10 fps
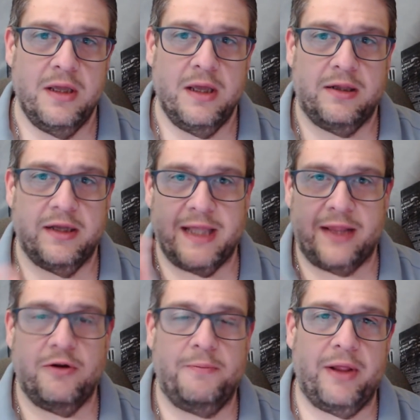Click that
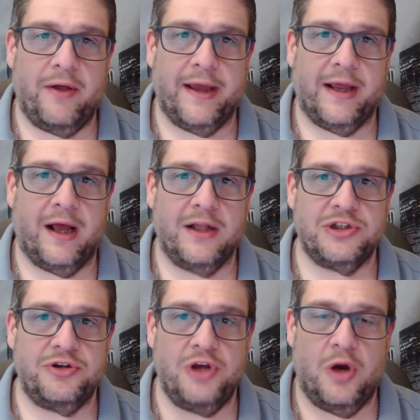little bell icon so
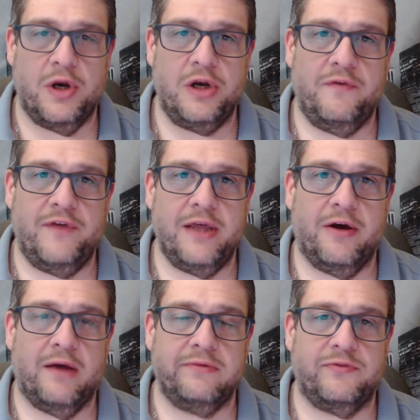you know when a new video
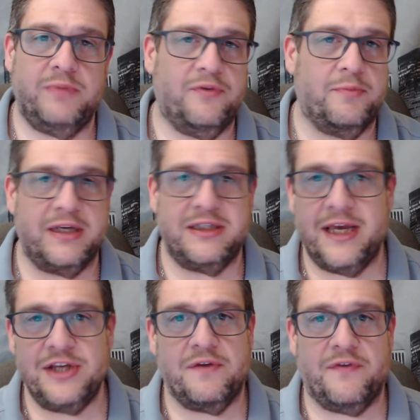comes from me for my
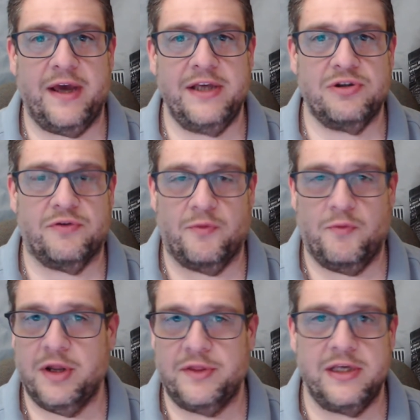sage advice or from
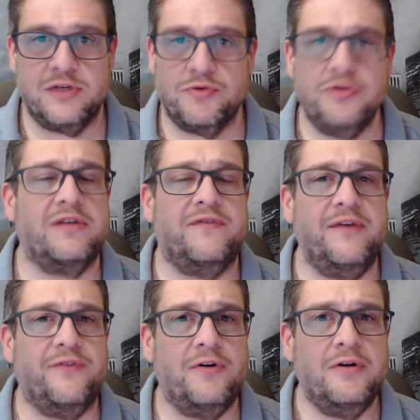one of these Roots of
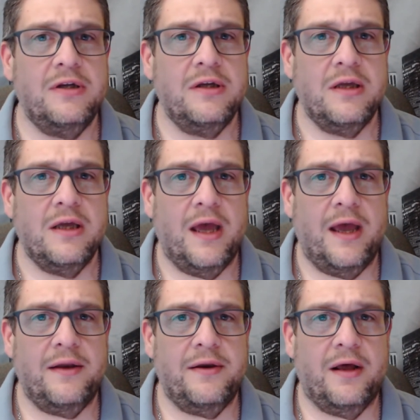Evil.
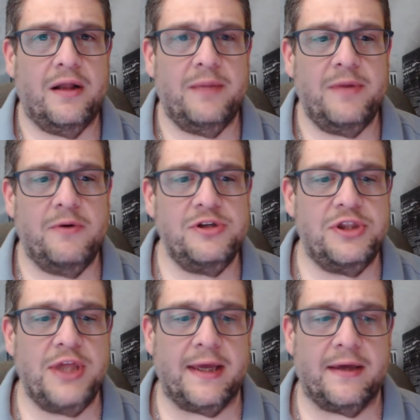And let me know what you
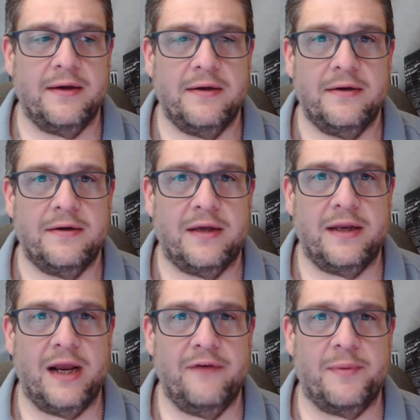think. Good
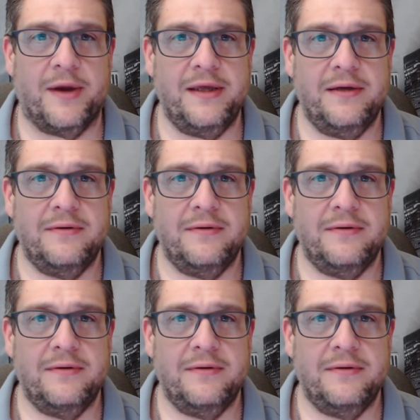night, everybody.